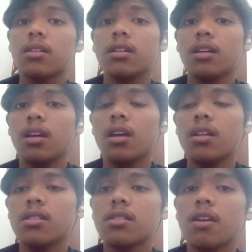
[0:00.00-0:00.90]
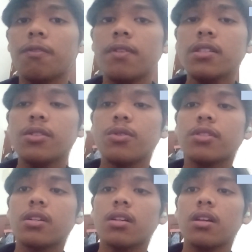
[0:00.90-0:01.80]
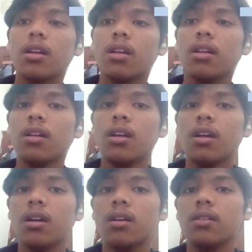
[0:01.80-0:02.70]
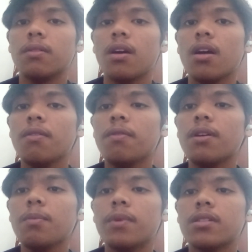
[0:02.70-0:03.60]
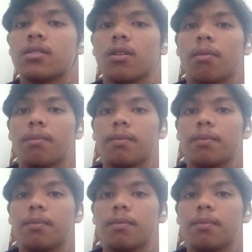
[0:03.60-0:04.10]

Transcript: in service user in F1 pit stop.